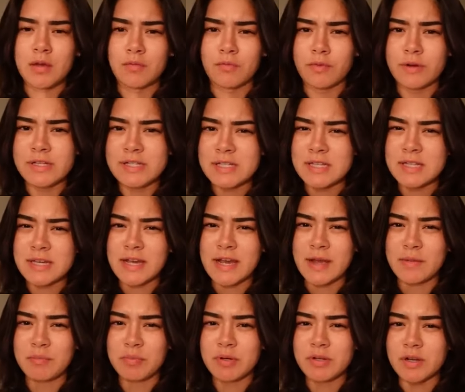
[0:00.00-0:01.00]
Recently
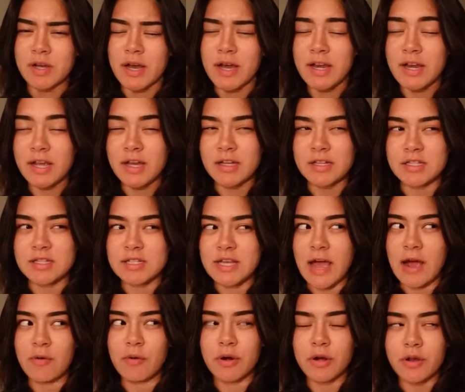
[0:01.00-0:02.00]
I put honey on
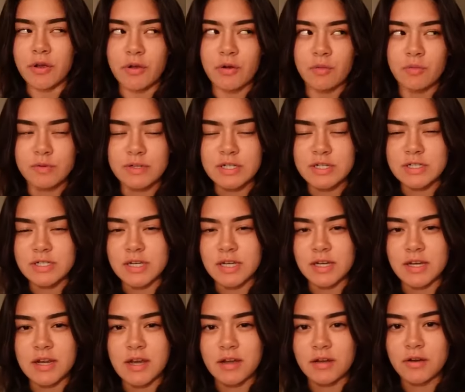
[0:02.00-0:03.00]
sourdough, which is
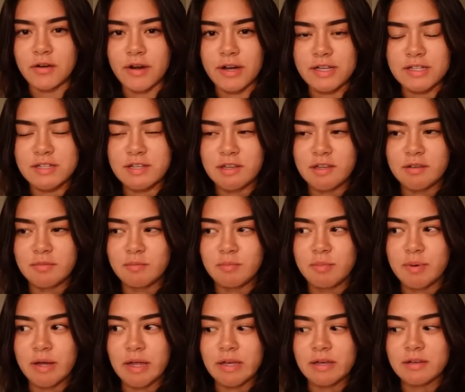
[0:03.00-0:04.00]
like not crazy,
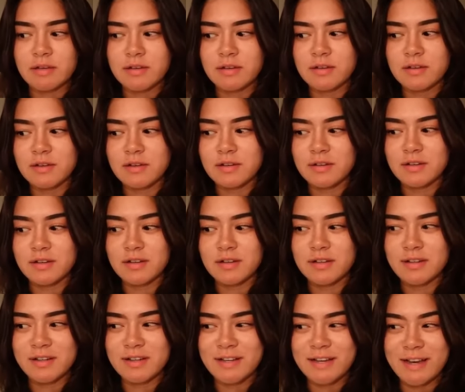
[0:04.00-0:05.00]
but
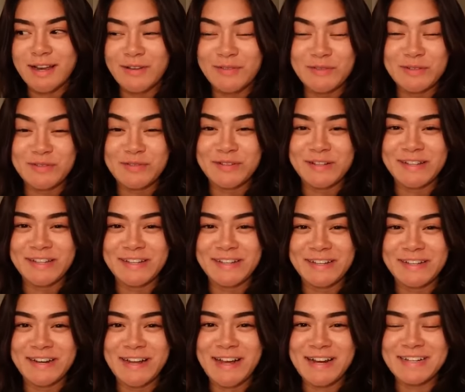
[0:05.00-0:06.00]
it was really
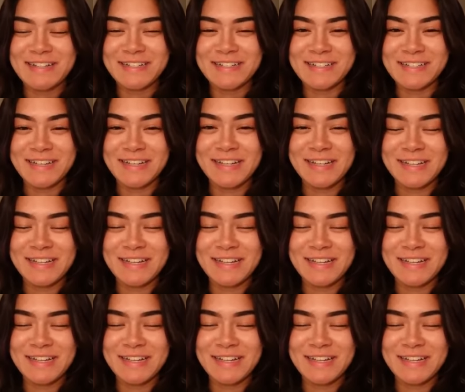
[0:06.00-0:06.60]
good actually.